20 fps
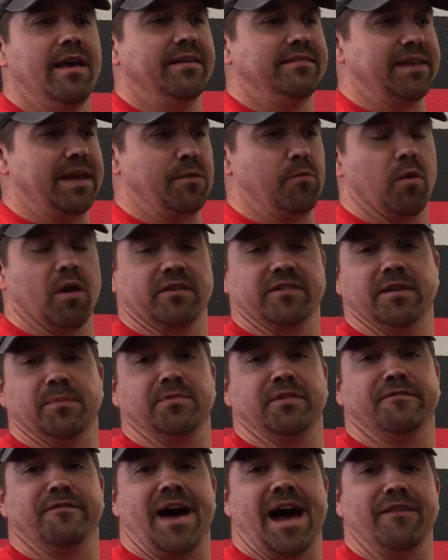Say he works
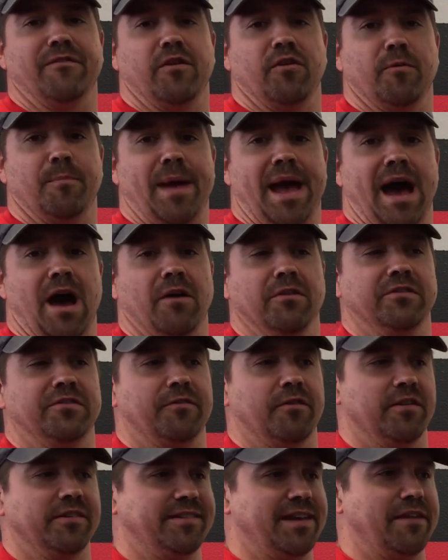up to 500 pounds
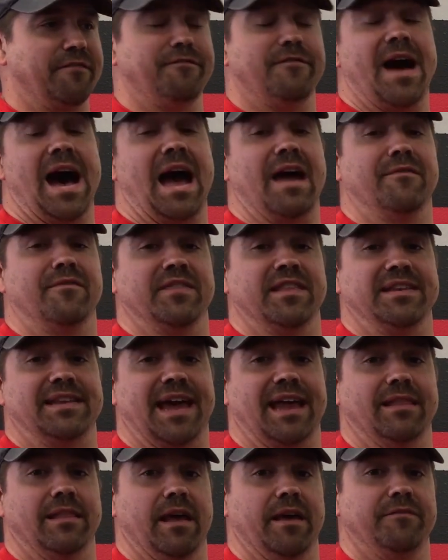for a set of 5 on the
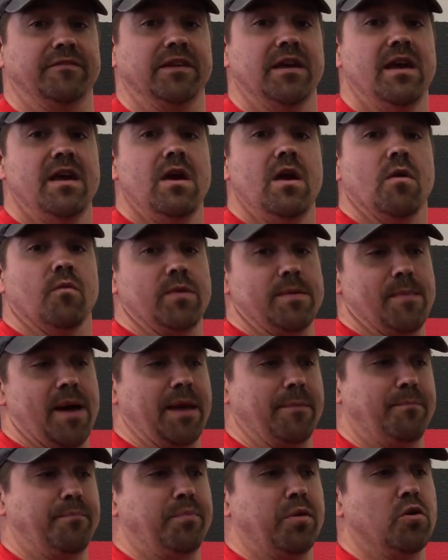deadlift. We
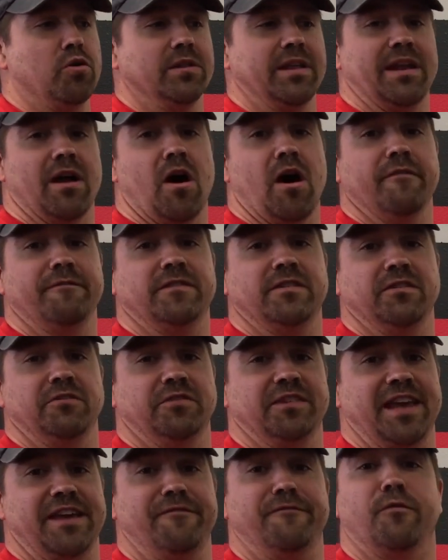might pull it off to
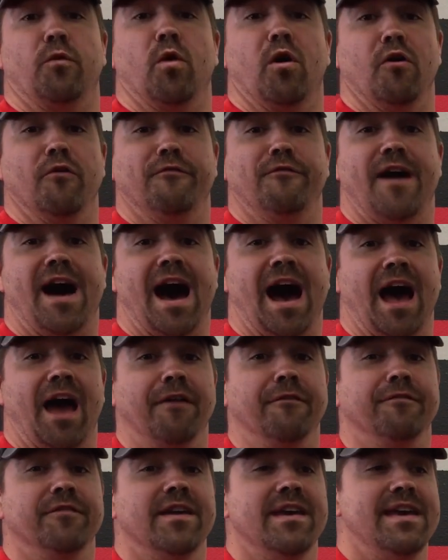say
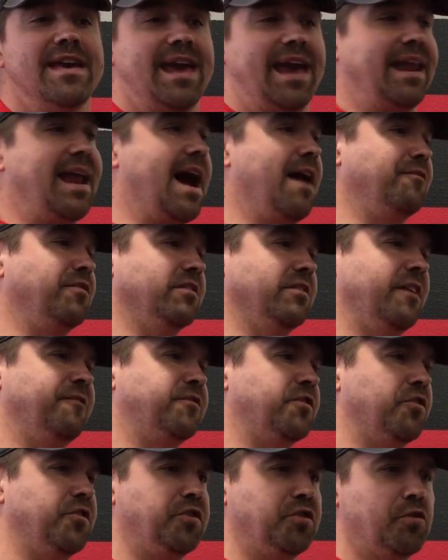405 and have the
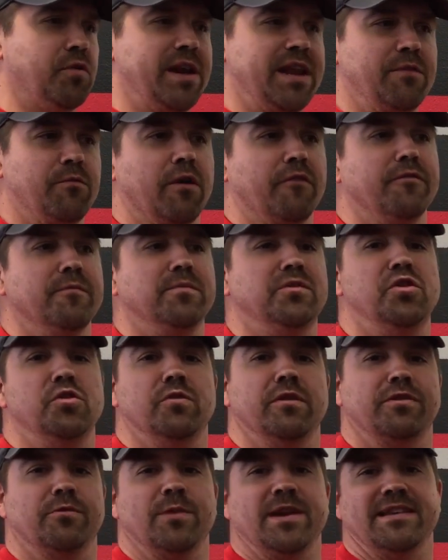lifter do anywhere from
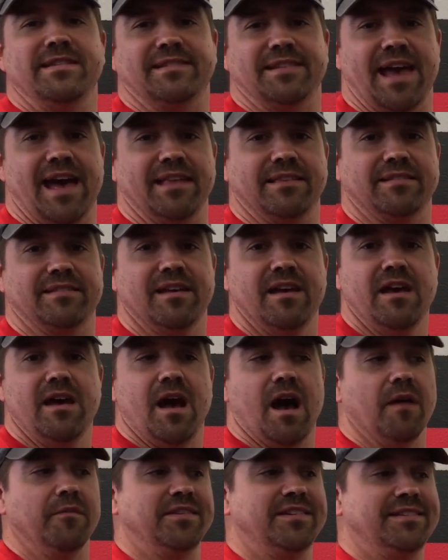2 to 3 sets
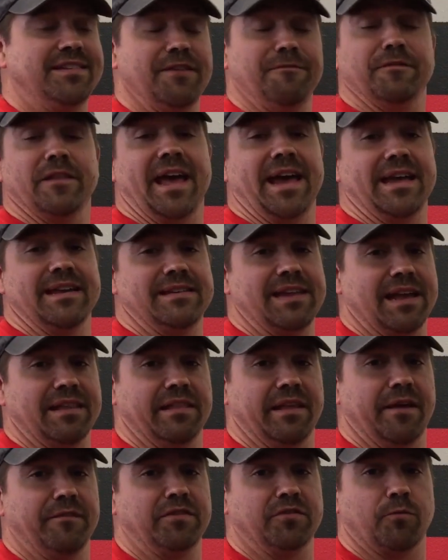of stiff-legged
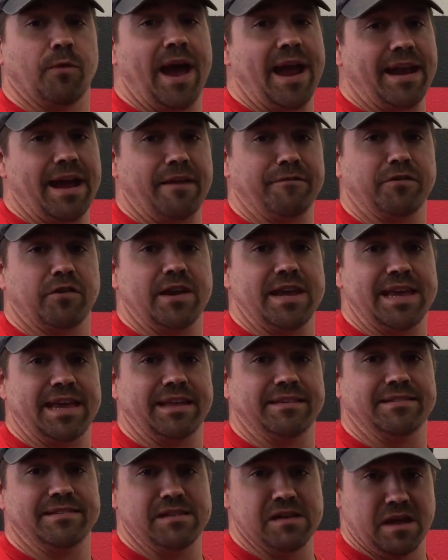deadlifts right after he
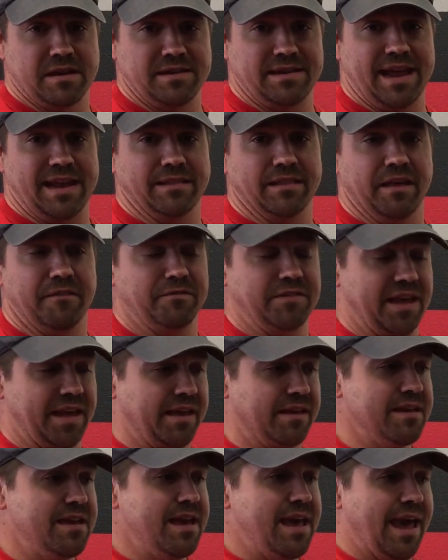gets done deadlifting.